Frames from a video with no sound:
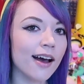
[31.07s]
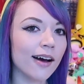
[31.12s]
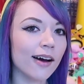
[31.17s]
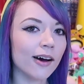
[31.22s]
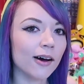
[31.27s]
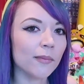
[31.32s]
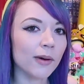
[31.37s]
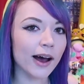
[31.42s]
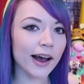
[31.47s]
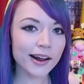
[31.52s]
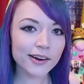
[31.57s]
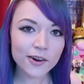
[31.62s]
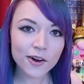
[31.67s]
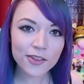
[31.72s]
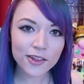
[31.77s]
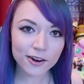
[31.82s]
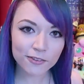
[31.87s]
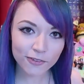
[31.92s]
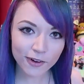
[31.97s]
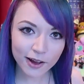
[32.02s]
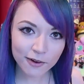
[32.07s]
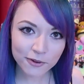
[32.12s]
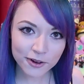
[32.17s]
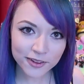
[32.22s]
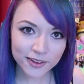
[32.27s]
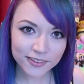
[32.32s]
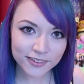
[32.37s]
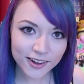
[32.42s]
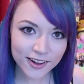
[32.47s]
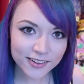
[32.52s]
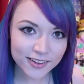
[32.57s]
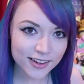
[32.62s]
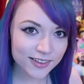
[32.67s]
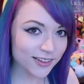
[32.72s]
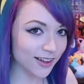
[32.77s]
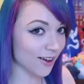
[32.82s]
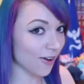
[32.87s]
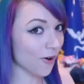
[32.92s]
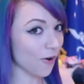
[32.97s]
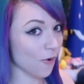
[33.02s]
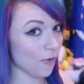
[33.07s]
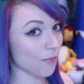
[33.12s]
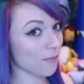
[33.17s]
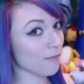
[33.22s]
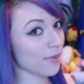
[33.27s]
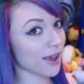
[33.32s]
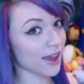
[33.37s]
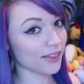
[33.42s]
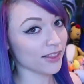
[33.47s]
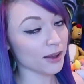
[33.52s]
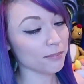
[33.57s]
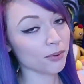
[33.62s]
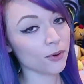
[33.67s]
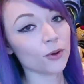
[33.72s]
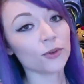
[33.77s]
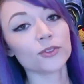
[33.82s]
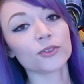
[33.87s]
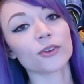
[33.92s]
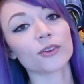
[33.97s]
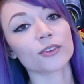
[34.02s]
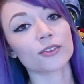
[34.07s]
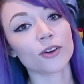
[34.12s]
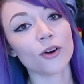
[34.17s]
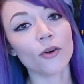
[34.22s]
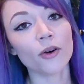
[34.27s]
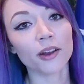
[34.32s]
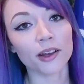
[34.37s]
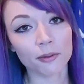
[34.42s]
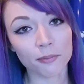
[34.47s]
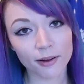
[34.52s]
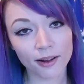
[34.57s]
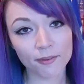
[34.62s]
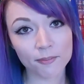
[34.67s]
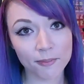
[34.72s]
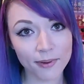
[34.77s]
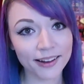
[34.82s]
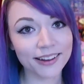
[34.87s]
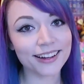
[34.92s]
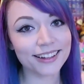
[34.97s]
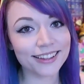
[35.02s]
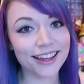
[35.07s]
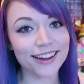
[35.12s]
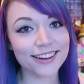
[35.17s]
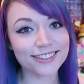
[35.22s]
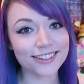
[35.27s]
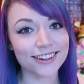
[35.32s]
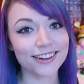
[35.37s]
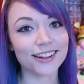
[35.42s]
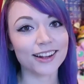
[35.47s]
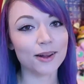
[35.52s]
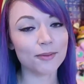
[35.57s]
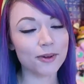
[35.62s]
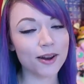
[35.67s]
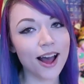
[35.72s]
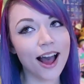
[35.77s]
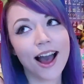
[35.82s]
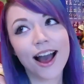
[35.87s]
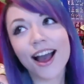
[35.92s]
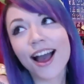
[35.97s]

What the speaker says: I know that if I win this contest, oh man, that poster is going in my collection, and I'm